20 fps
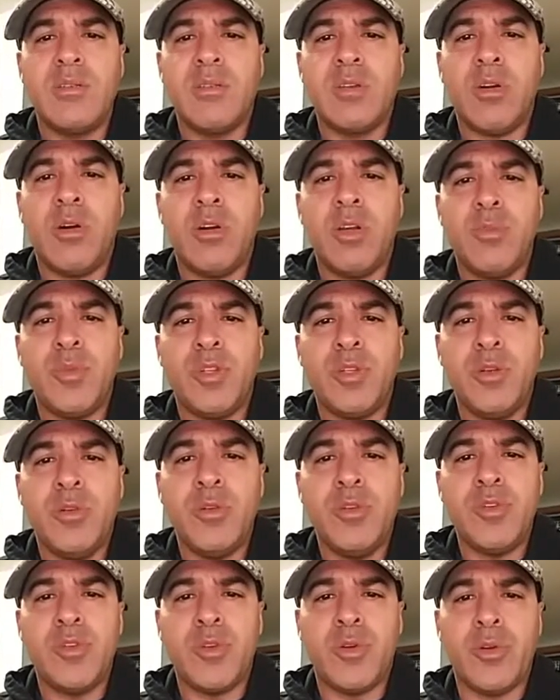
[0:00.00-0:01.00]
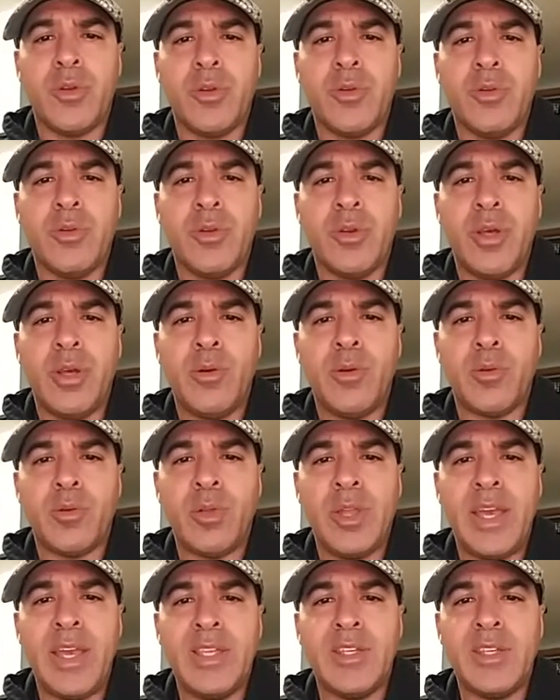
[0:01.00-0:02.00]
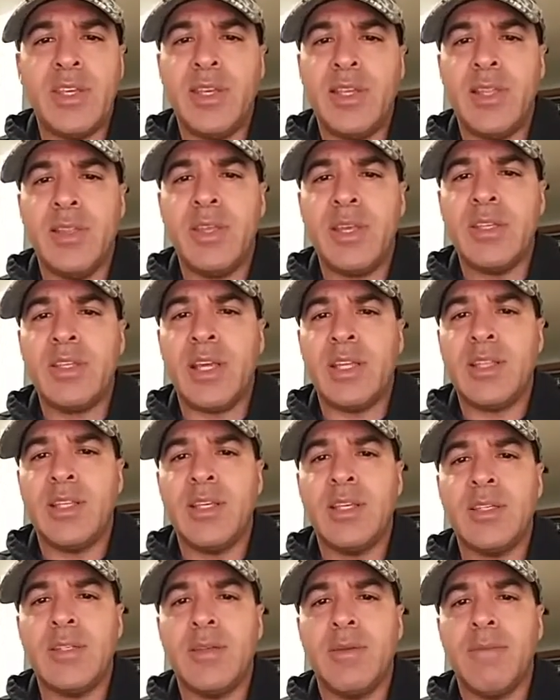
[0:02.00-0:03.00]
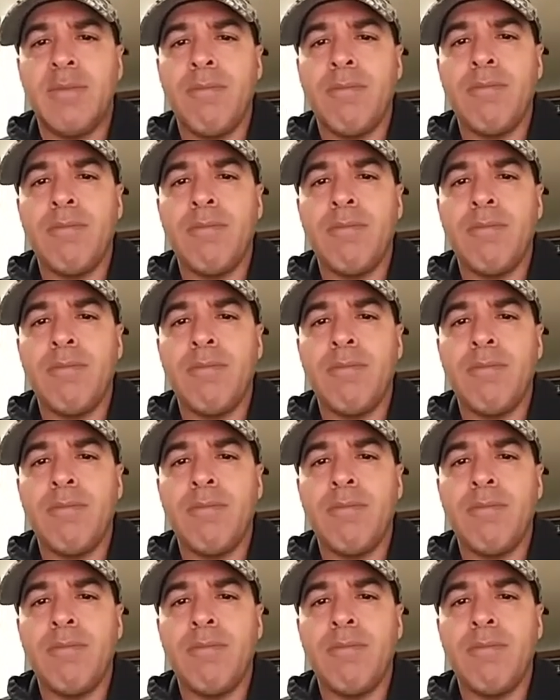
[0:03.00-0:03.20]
calling him a loser, or lazy and things like this.